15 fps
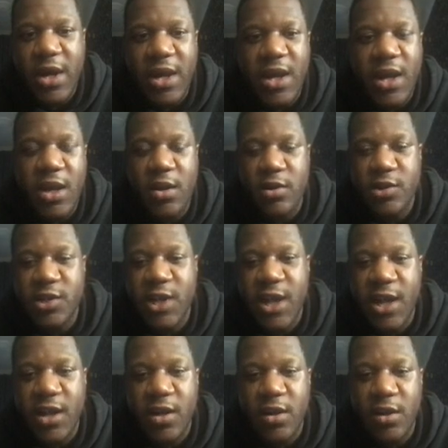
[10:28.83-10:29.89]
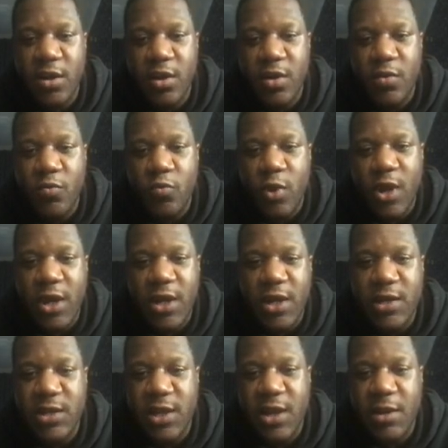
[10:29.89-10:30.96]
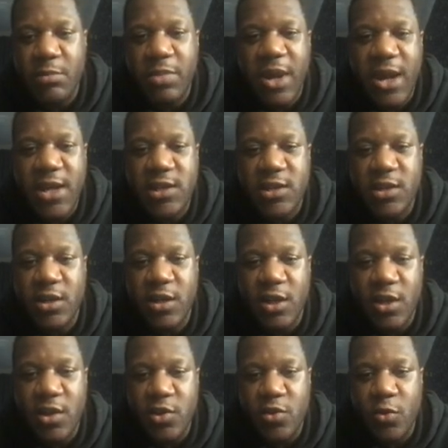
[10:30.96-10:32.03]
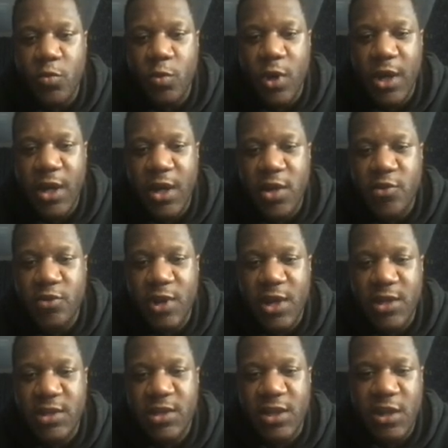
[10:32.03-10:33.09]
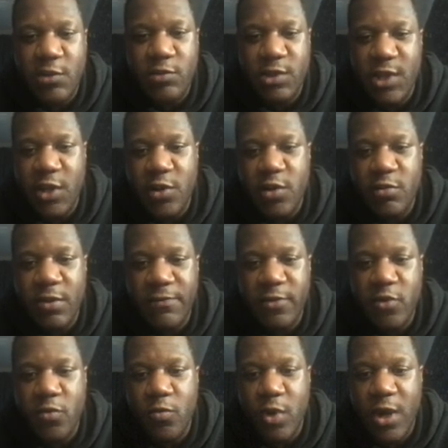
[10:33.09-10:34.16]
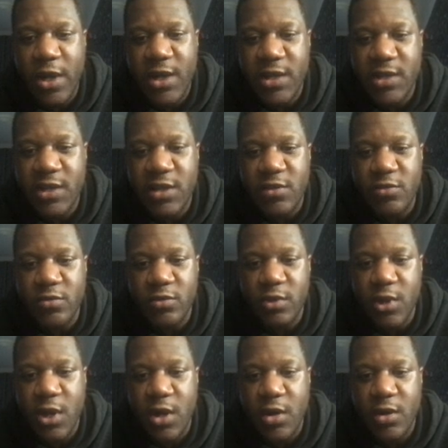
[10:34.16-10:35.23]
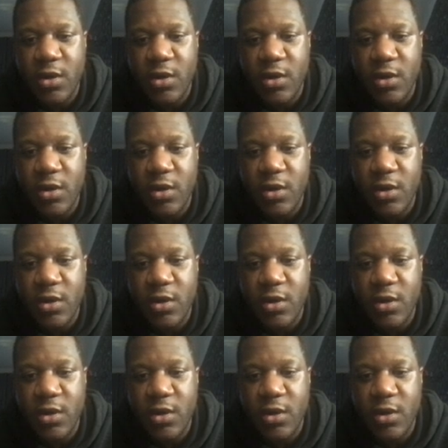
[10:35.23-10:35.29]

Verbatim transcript: here on check whitelist and paste your wallet address, it will tell you whether you're whitelisted or not